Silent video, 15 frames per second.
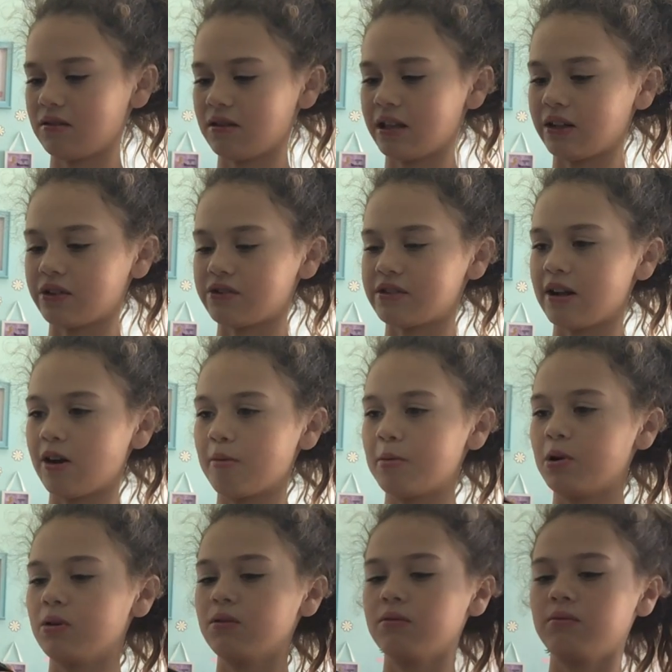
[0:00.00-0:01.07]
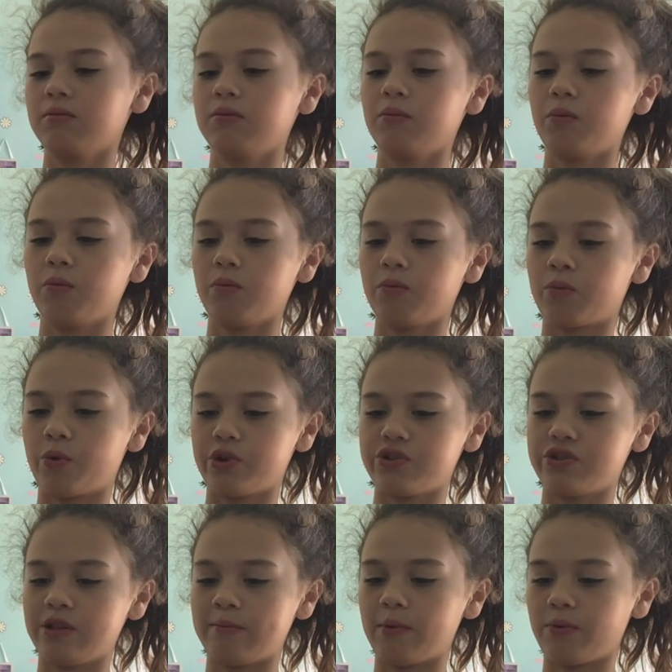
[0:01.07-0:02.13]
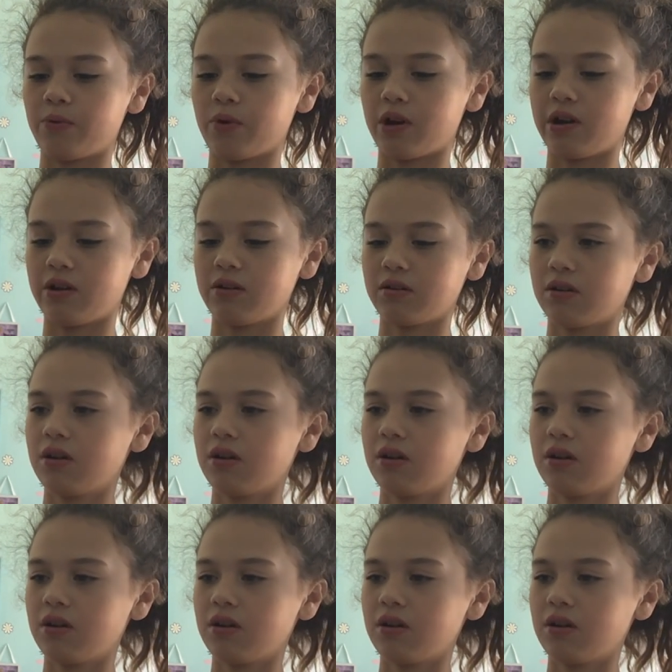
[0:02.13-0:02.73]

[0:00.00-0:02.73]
That looks terrible. Yeah. Worse than before.